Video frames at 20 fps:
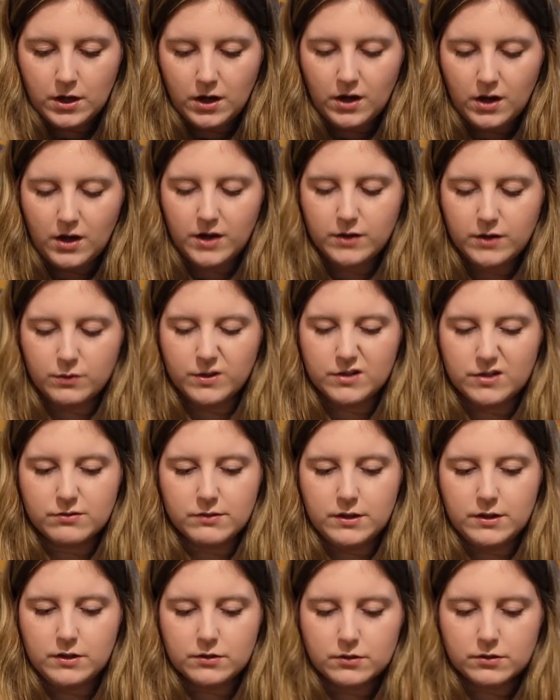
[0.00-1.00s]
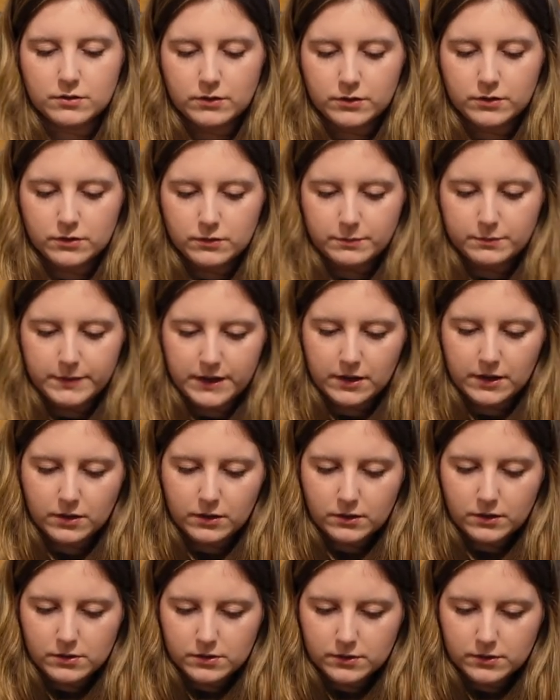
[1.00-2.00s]
I always reuse soil
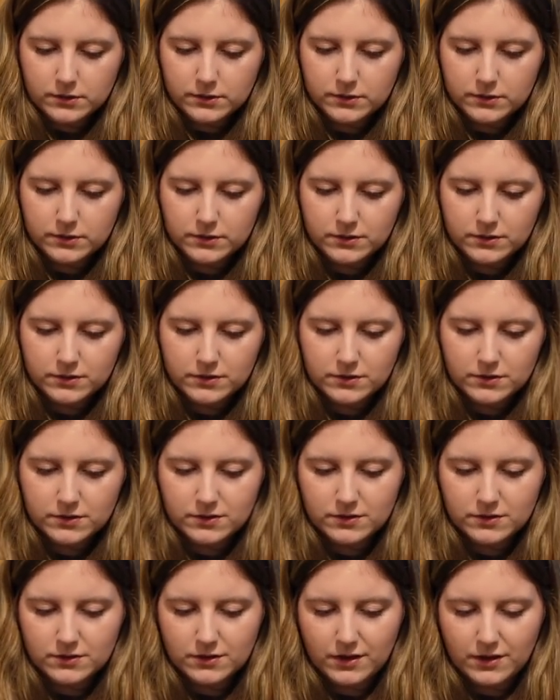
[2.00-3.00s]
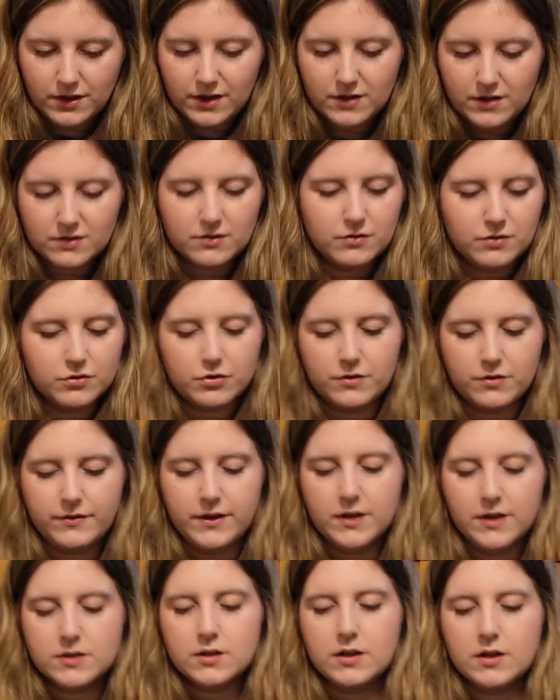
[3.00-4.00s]
because I think as long as you're
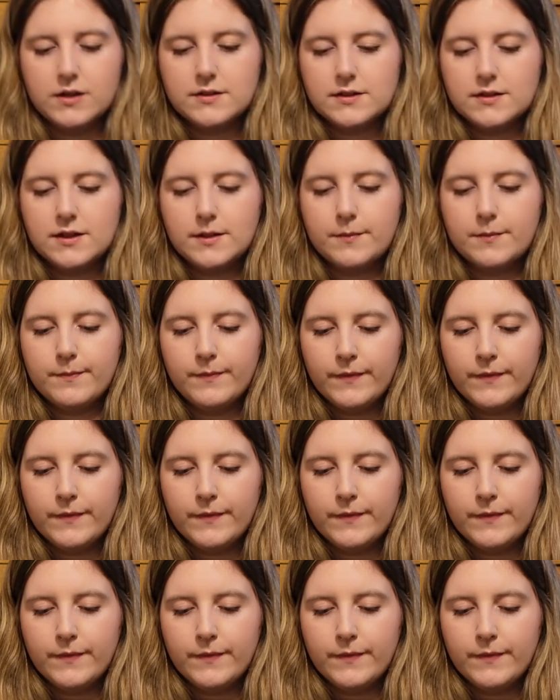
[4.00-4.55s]
fertilising